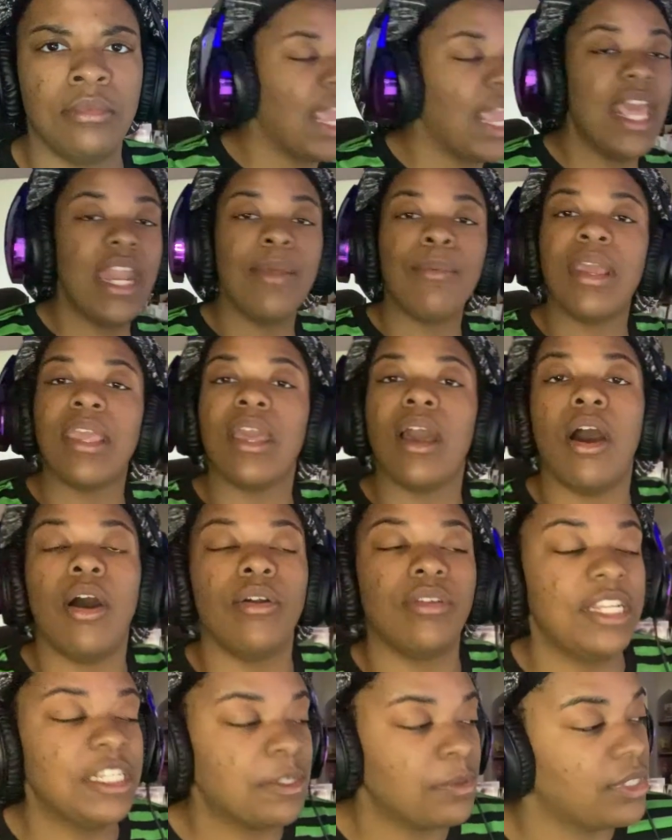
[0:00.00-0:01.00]
Anyway,
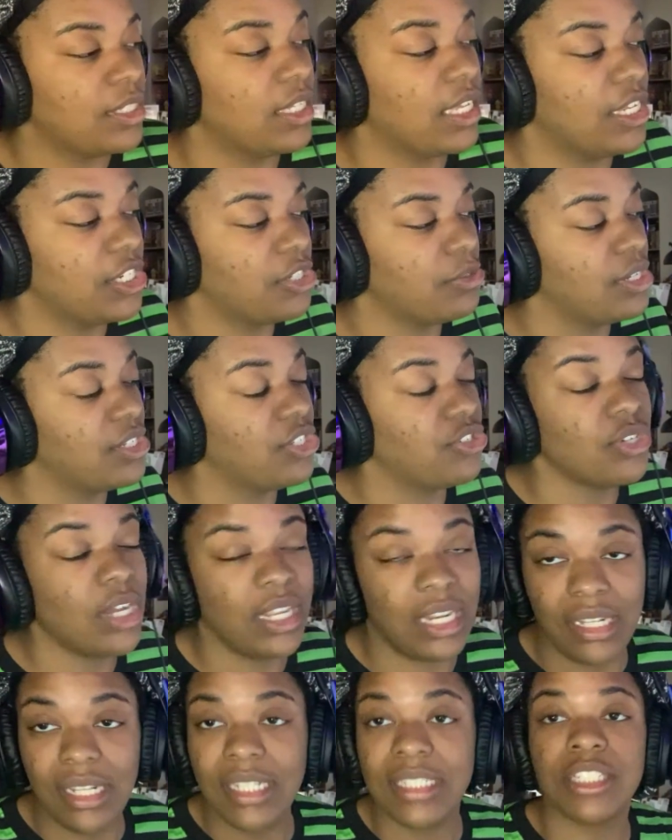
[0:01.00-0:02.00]
y'all, this was an interesting
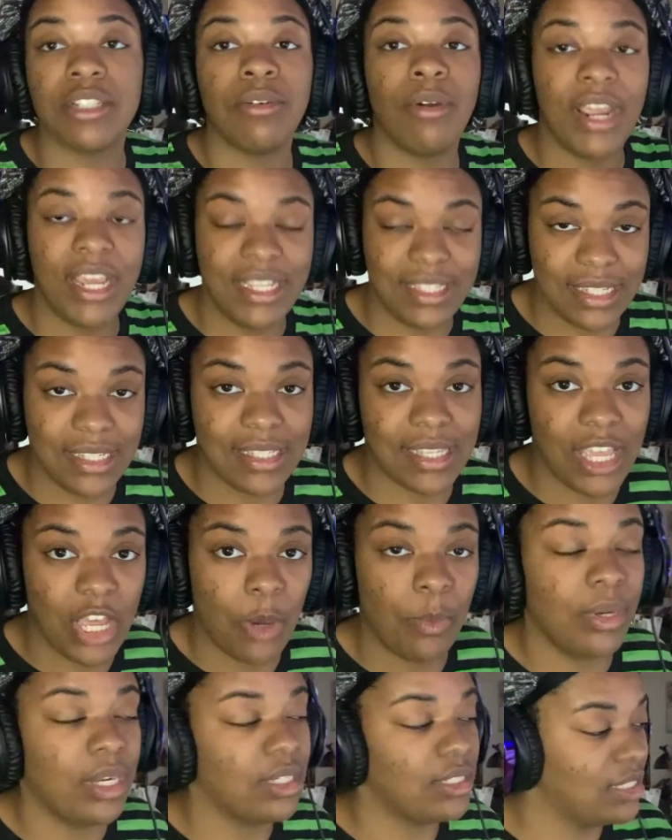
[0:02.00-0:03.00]
trailer. It looks crazy as
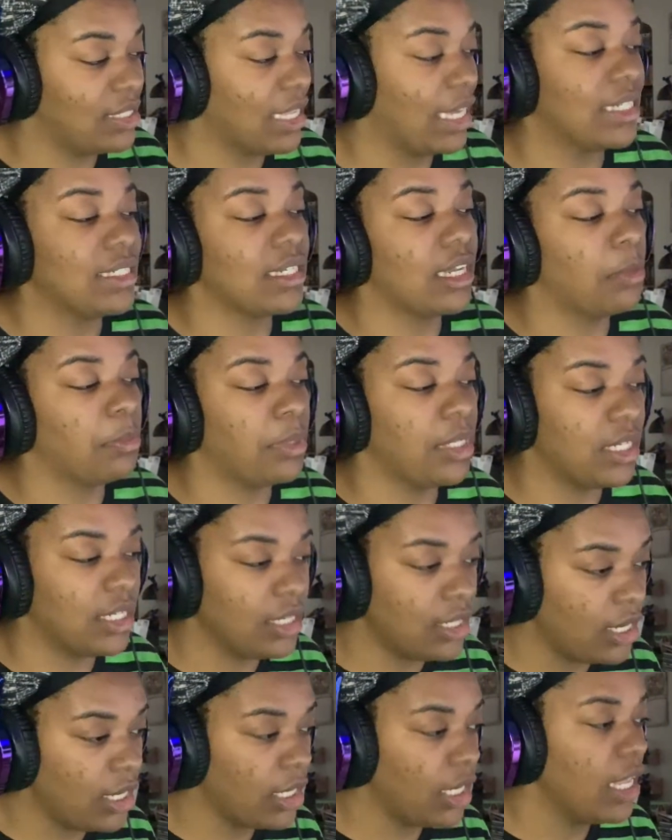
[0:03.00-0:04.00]
hell, but it looks like it's going to be
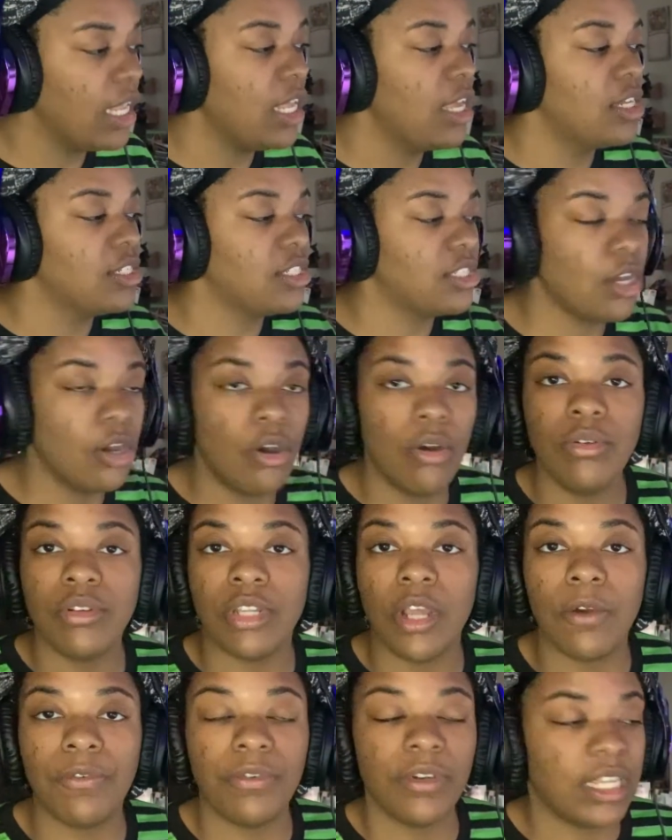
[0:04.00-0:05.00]
good. So,
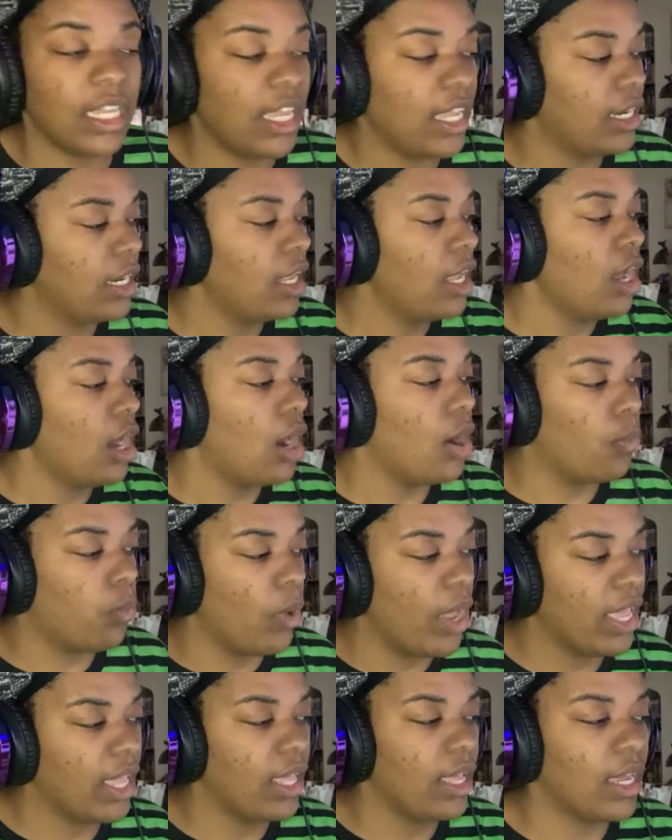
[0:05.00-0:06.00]
don't forget,
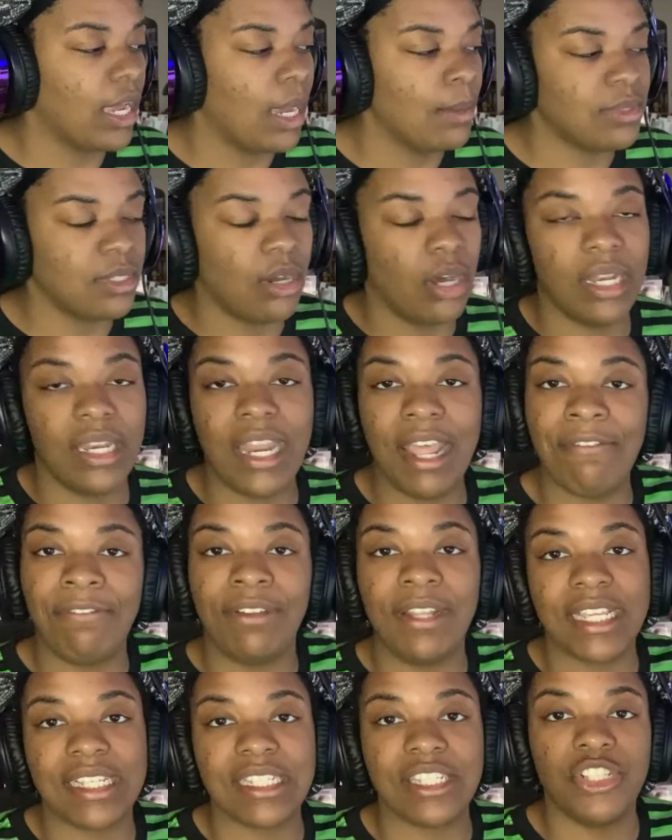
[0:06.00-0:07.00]
Awake comes on
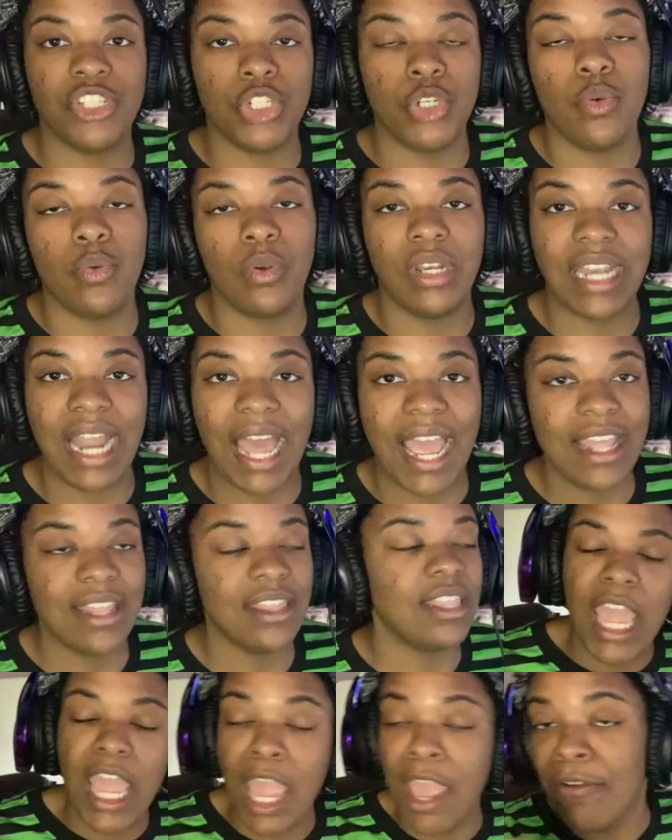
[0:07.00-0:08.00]
Netflix June
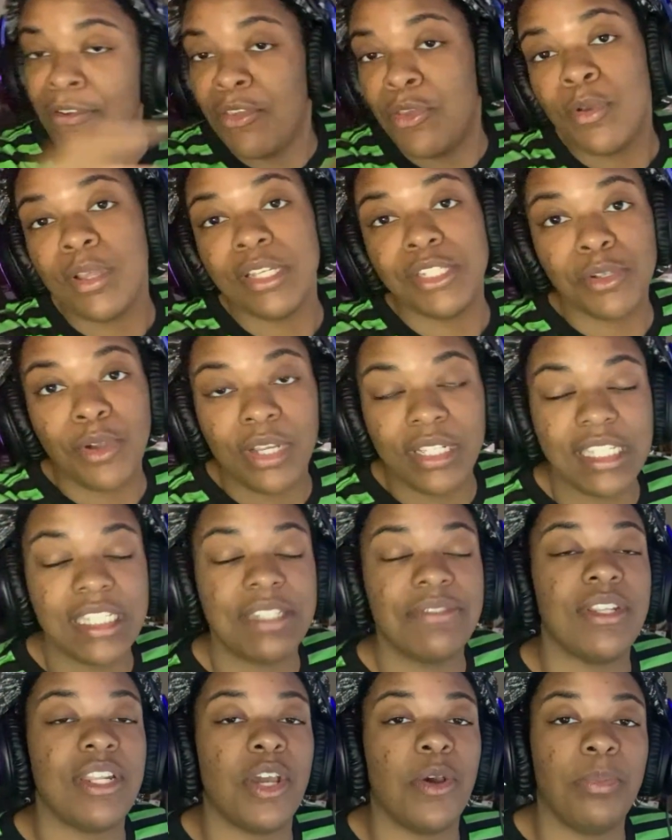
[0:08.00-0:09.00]
ninth. If you enjoyed
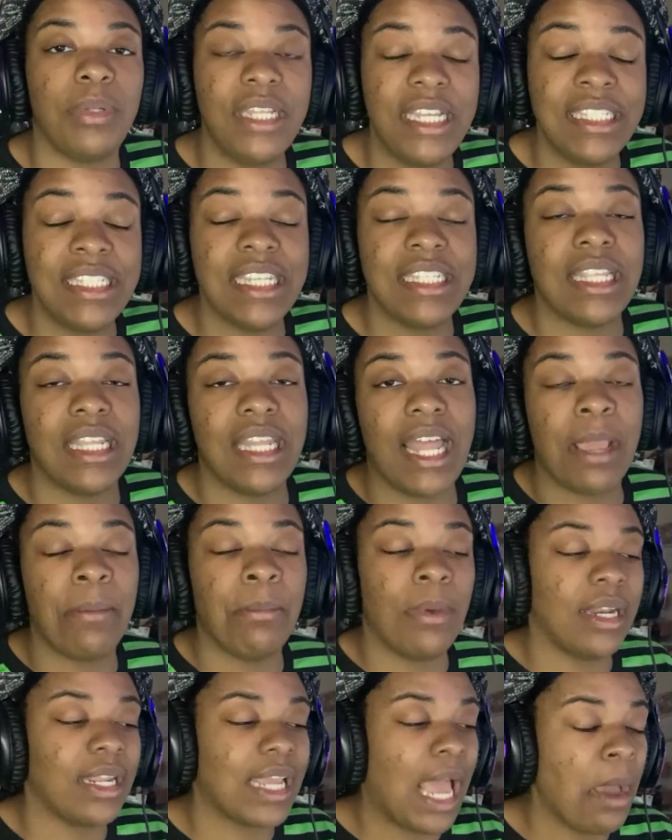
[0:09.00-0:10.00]
this video, please hit the
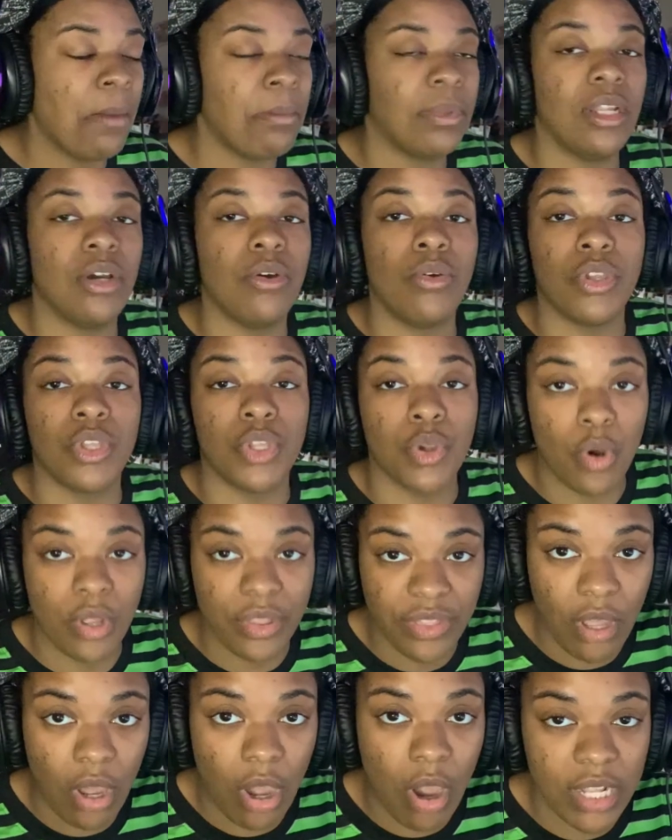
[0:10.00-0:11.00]
like button. Comment below your
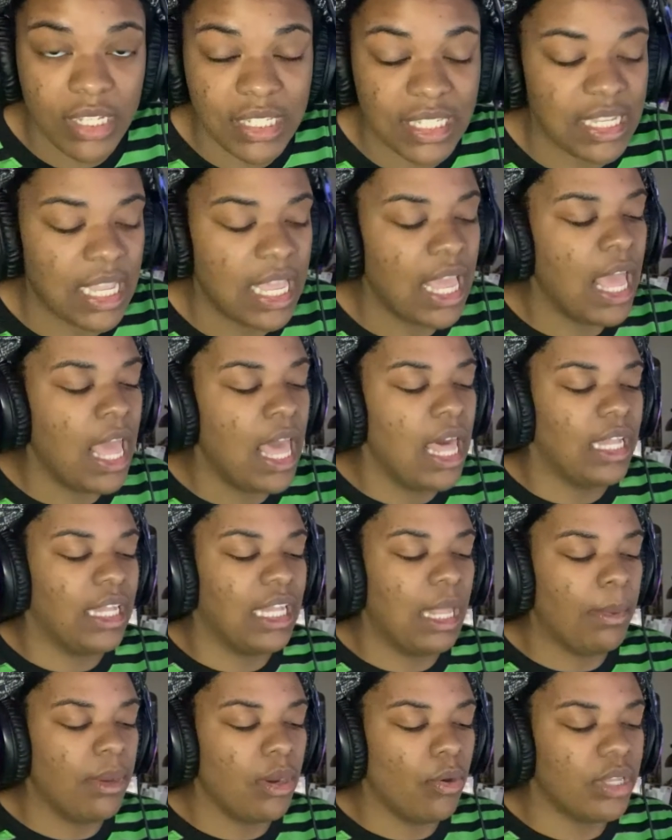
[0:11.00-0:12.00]
thoughts.
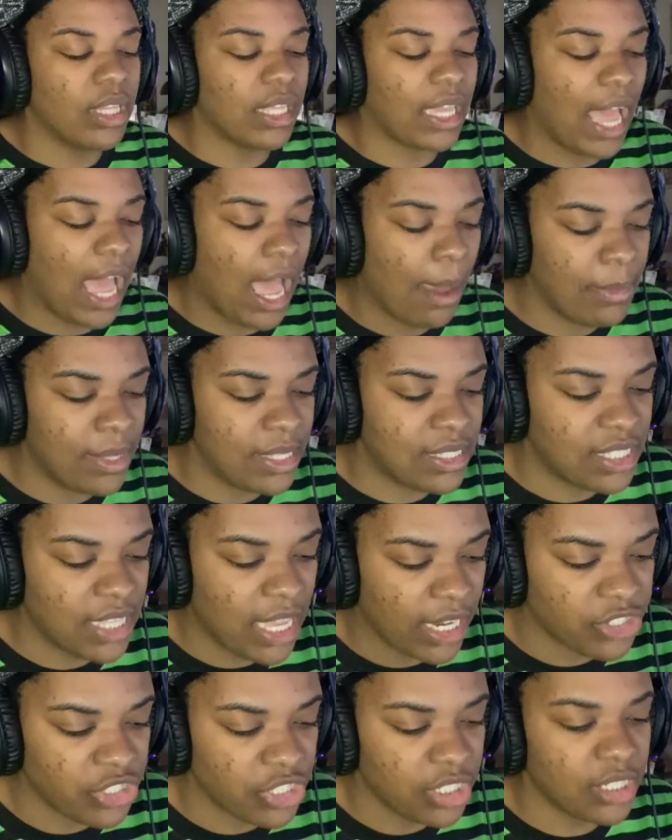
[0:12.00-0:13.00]
Let me know in the comments
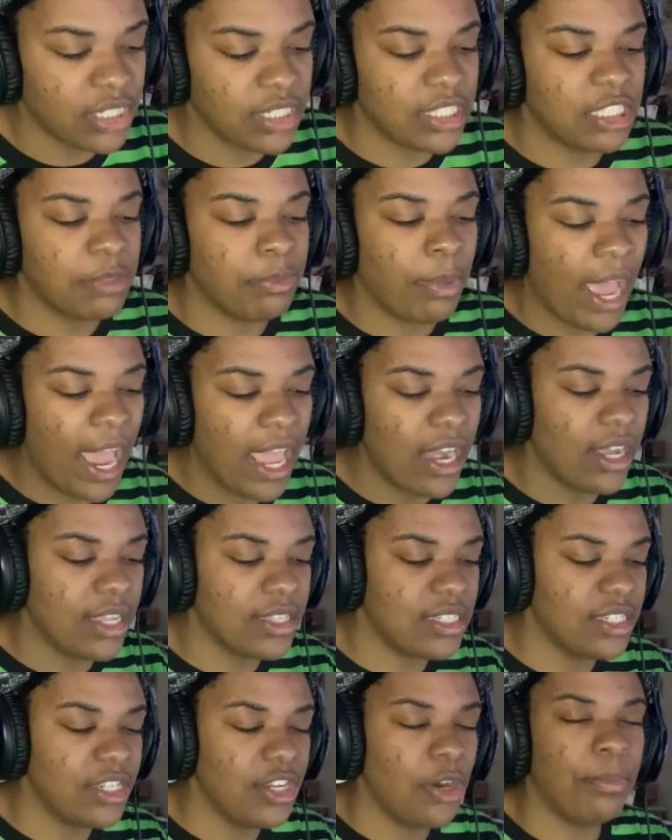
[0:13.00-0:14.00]
section, despite
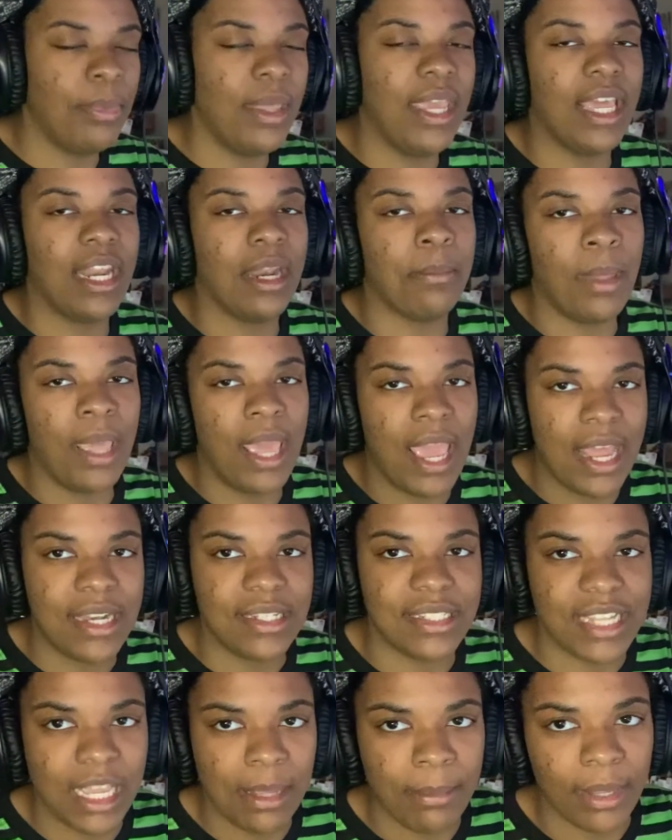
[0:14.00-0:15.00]
us still being in a
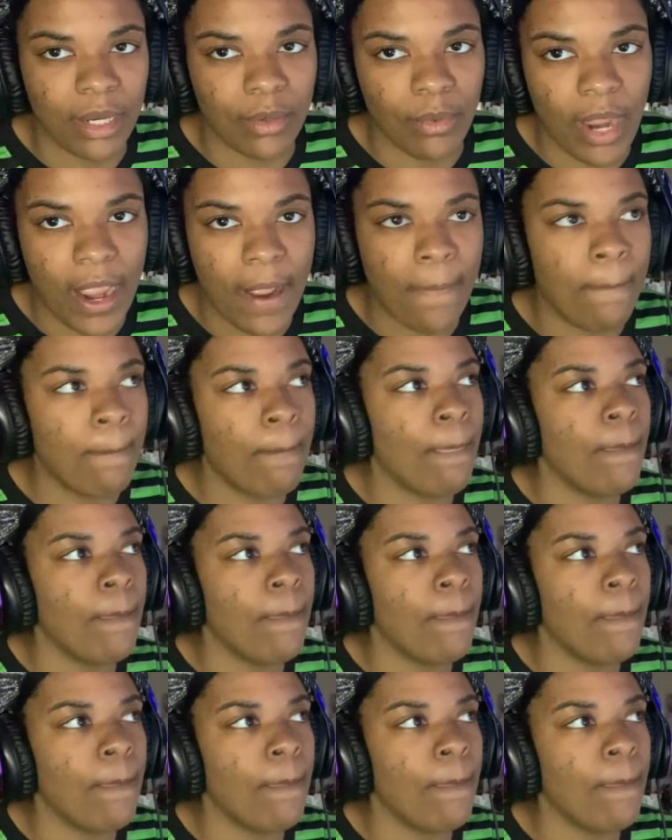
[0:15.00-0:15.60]
pandemic, right?